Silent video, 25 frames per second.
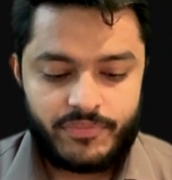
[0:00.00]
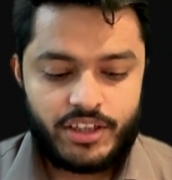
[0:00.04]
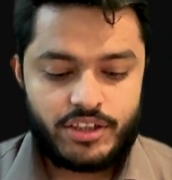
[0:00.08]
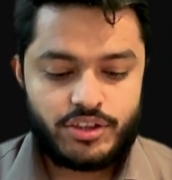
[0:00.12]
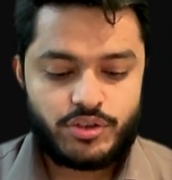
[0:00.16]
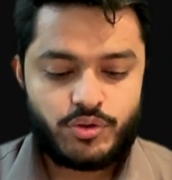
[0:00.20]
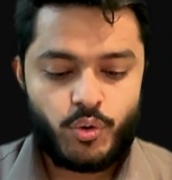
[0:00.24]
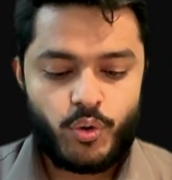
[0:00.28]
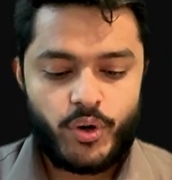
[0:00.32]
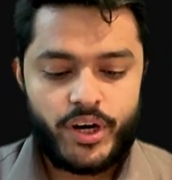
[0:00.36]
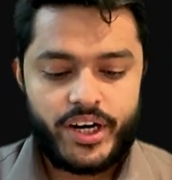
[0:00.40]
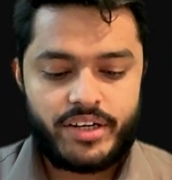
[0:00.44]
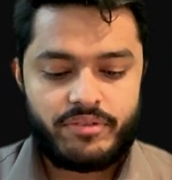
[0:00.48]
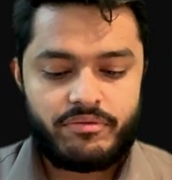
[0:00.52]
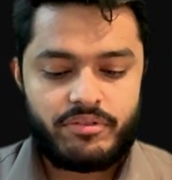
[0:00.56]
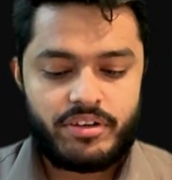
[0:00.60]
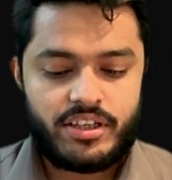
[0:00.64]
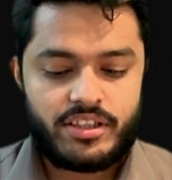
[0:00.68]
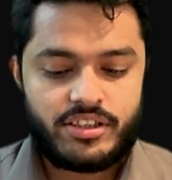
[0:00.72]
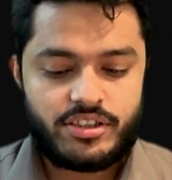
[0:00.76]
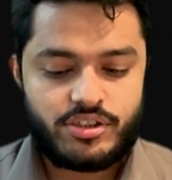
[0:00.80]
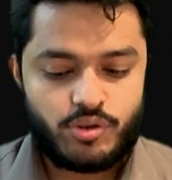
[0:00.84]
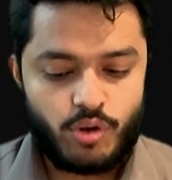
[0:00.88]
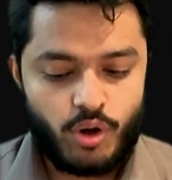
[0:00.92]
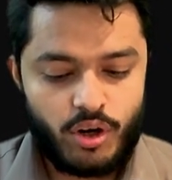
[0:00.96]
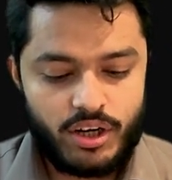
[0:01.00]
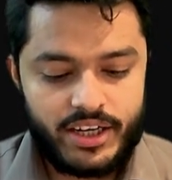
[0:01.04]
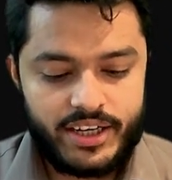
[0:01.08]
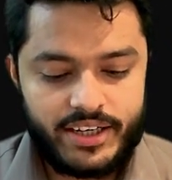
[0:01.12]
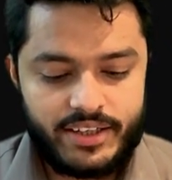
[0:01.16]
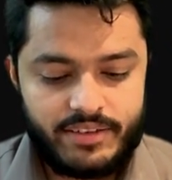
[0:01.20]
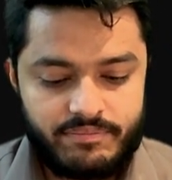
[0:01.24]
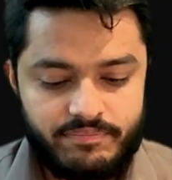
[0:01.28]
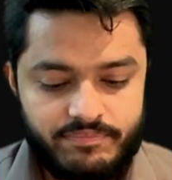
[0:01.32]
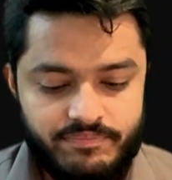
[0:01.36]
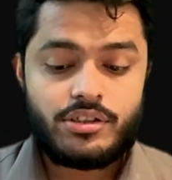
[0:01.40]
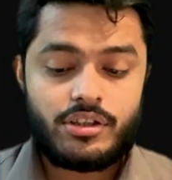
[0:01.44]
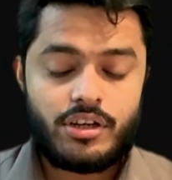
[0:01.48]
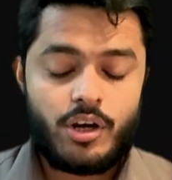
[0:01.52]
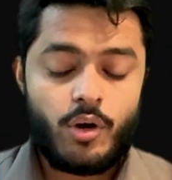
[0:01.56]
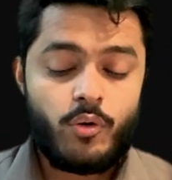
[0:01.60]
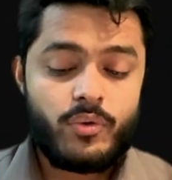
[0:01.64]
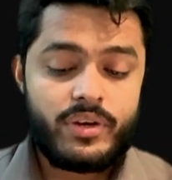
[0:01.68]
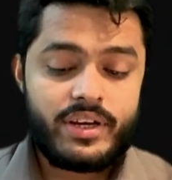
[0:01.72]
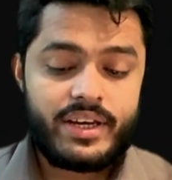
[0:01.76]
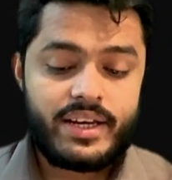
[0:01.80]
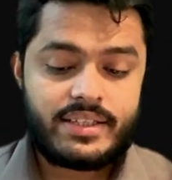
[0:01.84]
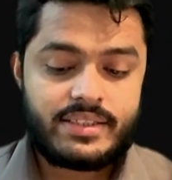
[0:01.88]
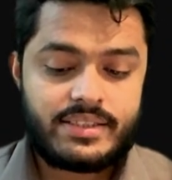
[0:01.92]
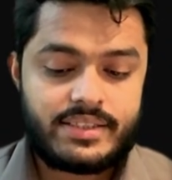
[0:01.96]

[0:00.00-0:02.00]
So it will install it. So now we can